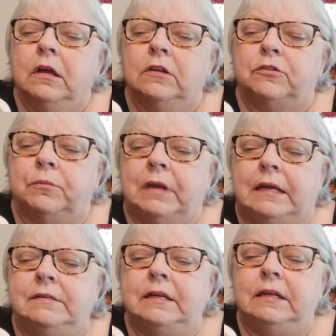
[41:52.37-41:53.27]
It's from
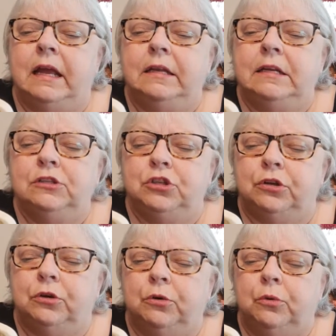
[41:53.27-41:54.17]

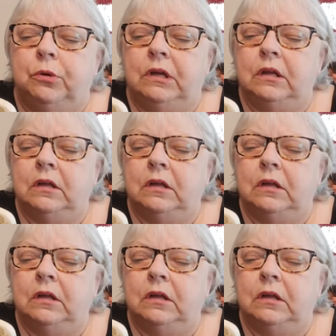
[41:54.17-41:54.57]
1982.